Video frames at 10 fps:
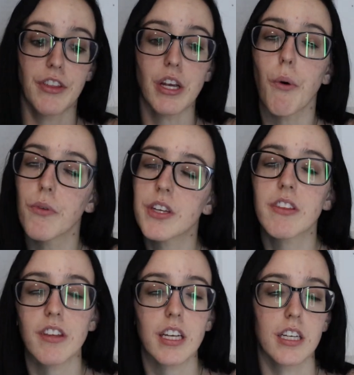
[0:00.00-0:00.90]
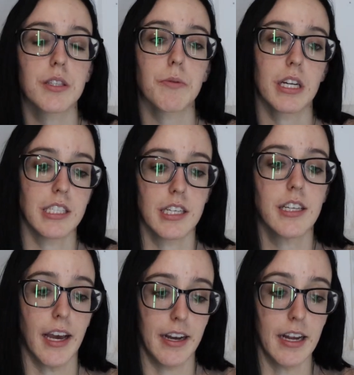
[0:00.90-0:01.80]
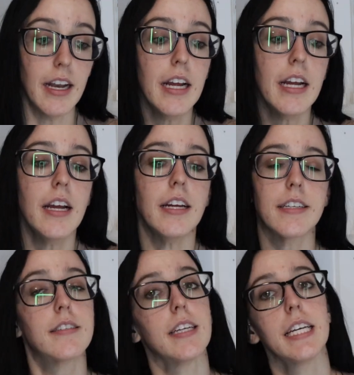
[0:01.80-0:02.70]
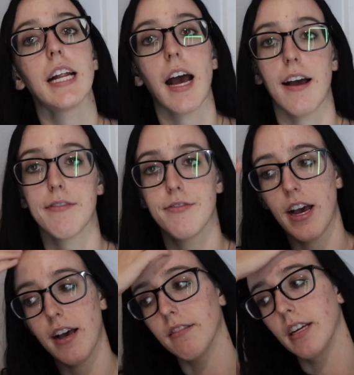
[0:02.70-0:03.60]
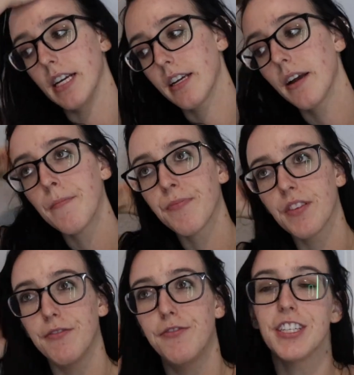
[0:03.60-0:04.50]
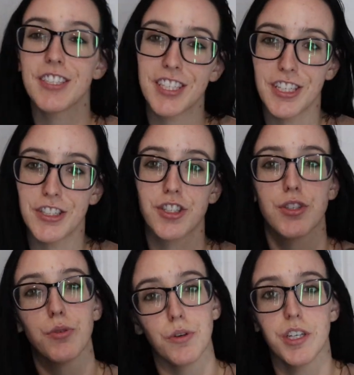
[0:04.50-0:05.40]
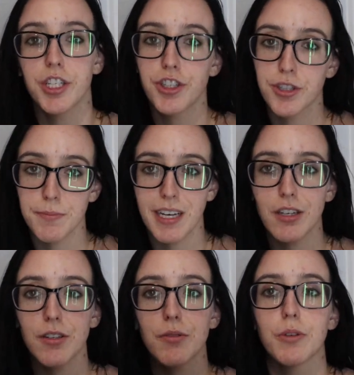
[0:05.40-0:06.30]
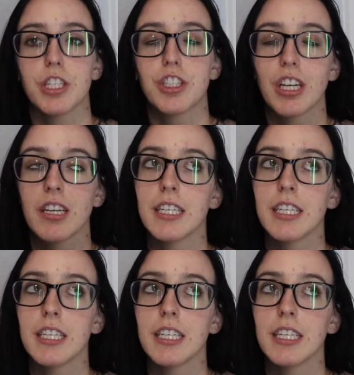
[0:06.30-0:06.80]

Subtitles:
The only thing is, when I did get it, it did have that like vintage storage smell, which